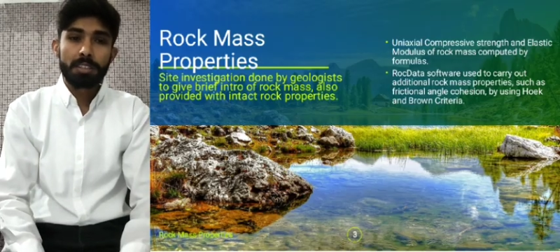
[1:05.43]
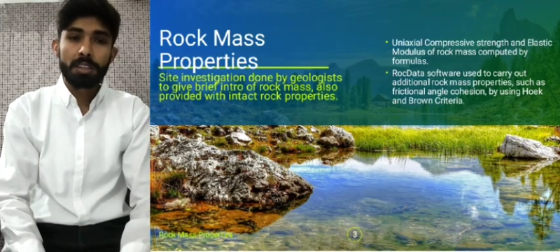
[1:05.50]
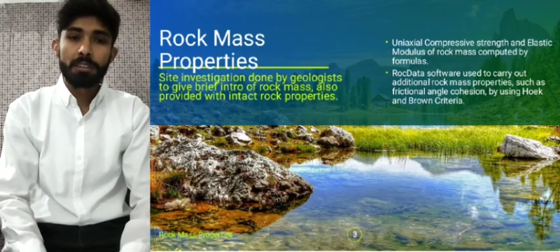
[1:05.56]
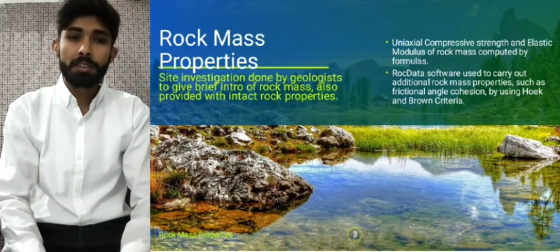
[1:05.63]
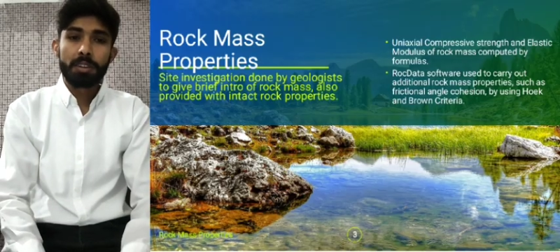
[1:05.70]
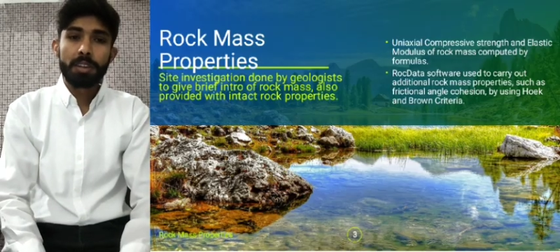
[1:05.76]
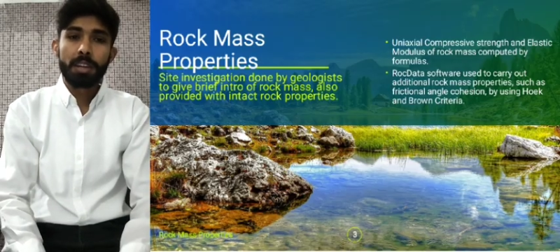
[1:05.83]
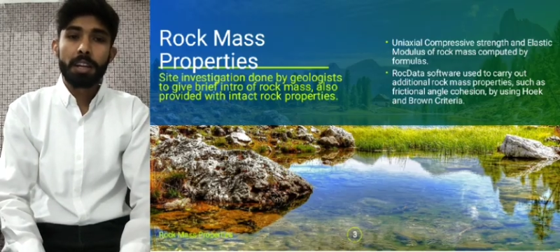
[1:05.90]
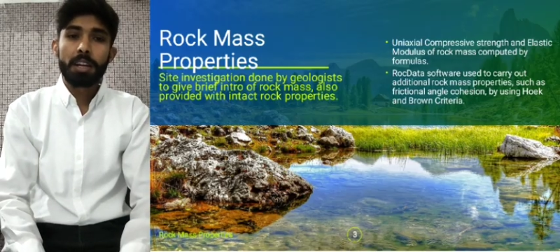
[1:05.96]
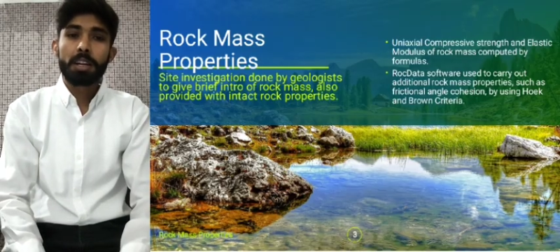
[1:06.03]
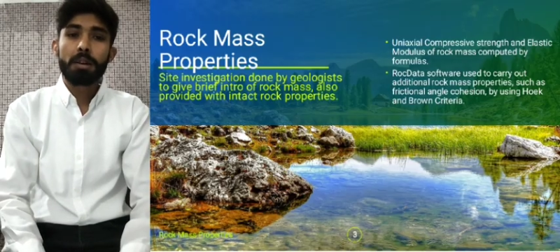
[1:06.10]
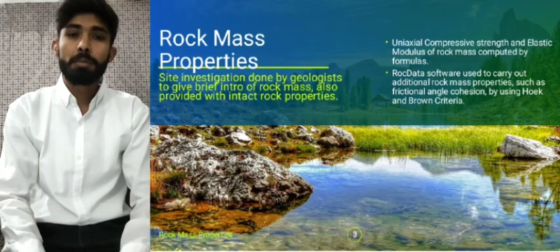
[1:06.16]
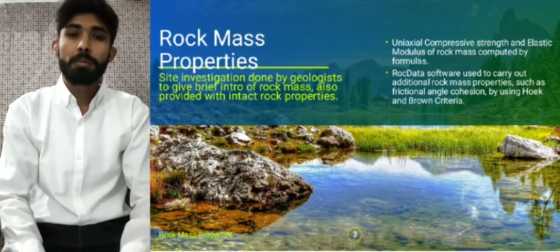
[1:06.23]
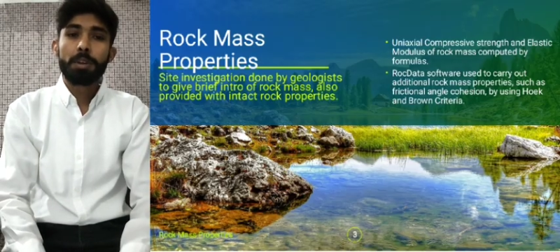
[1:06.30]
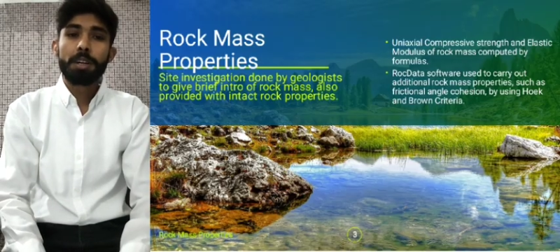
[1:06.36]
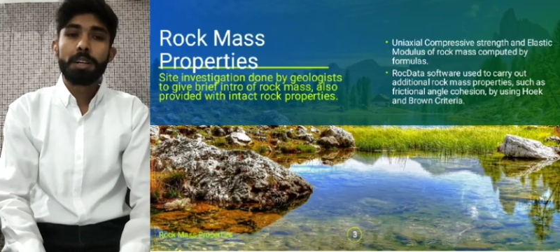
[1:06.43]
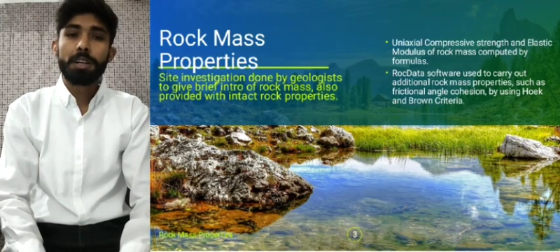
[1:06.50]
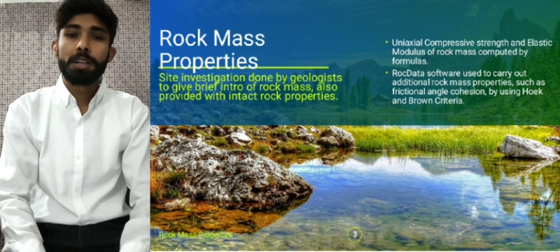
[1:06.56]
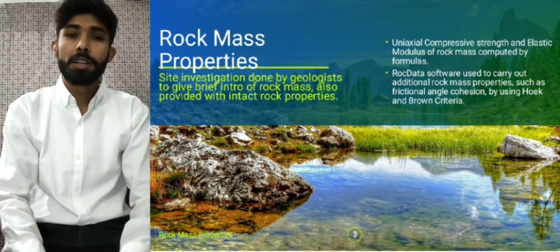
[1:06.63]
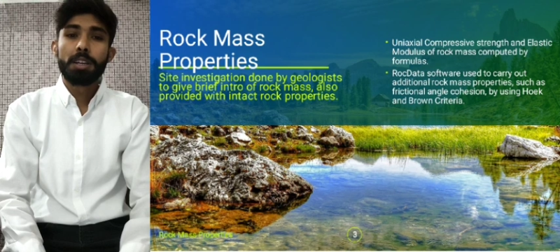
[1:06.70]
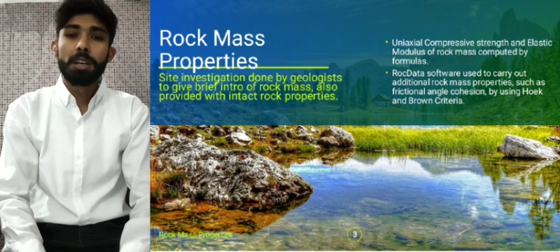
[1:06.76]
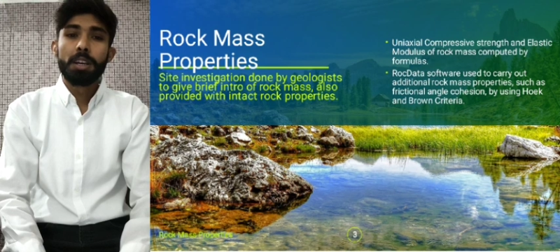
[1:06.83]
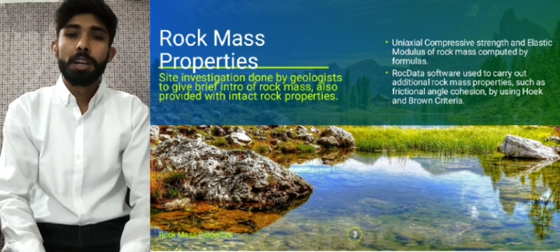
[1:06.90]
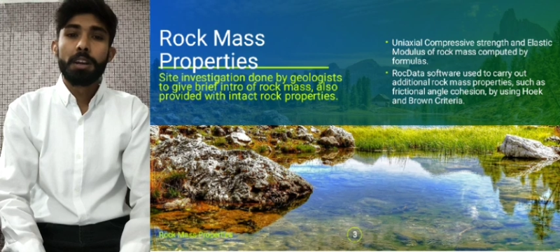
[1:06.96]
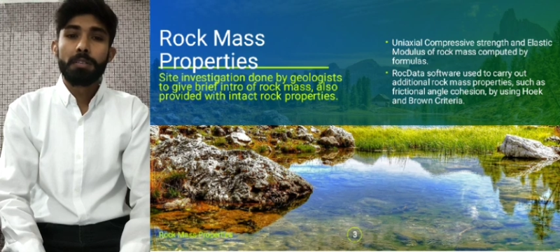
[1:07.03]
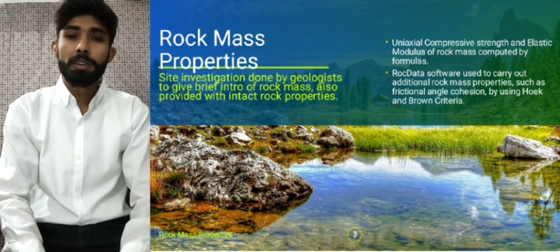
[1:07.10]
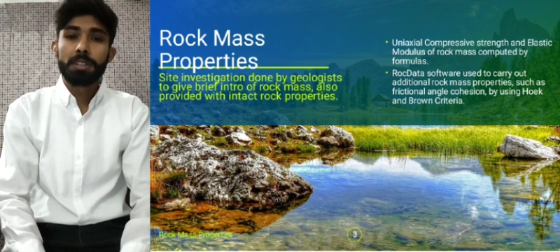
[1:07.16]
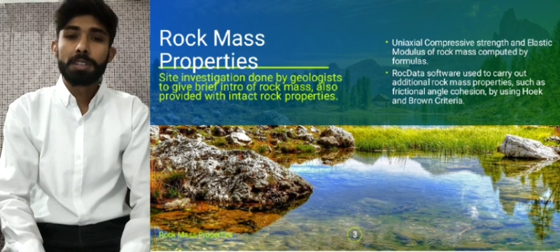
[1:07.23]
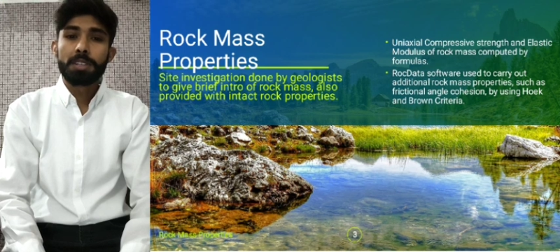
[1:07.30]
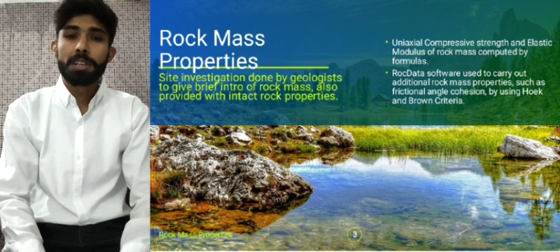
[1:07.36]
survey and complete
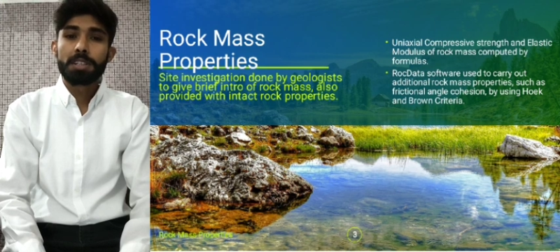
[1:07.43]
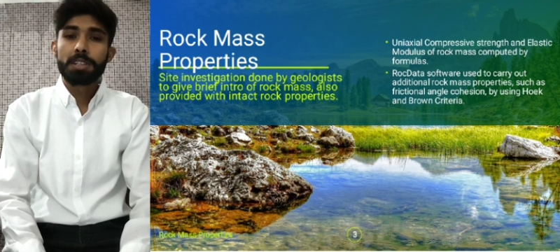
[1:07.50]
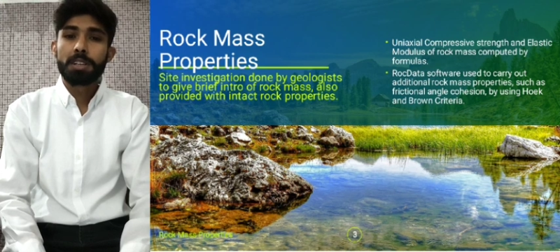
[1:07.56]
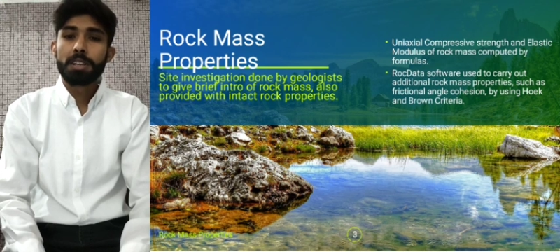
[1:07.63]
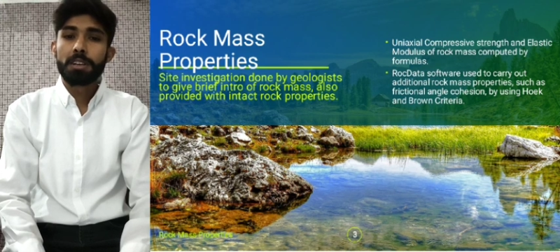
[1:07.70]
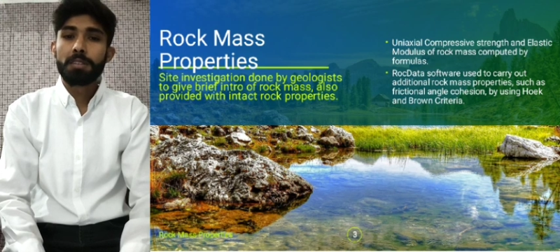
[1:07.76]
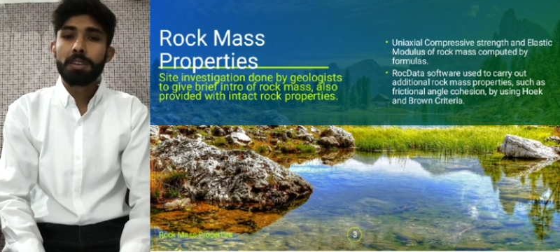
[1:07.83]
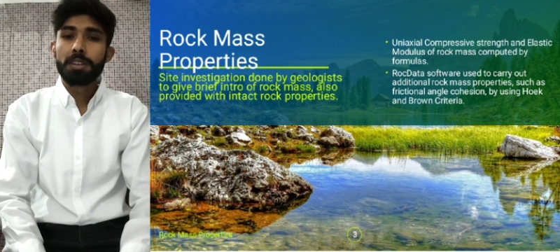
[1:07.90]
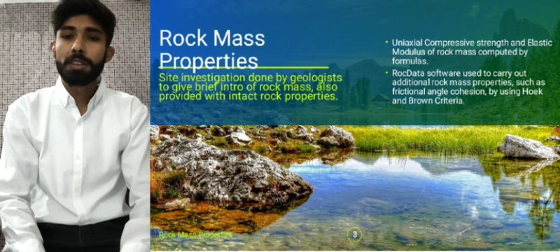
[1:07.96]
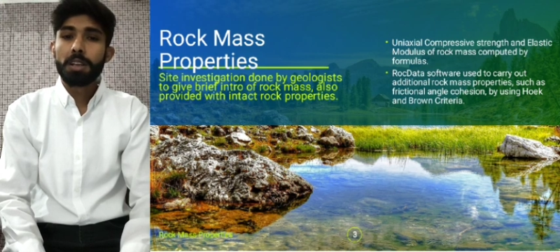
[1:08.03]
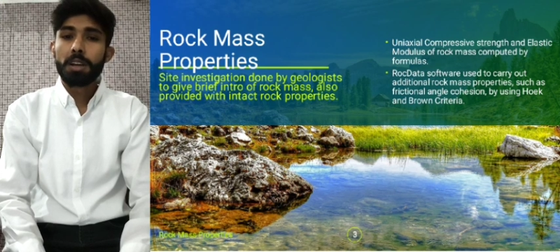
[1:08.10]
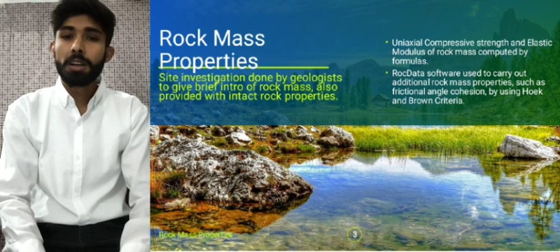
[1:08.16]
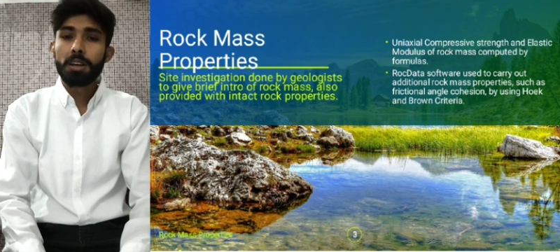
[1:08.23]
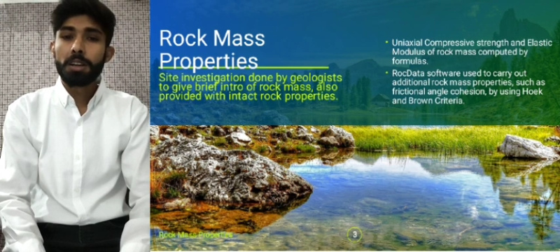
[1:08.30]
investigation giving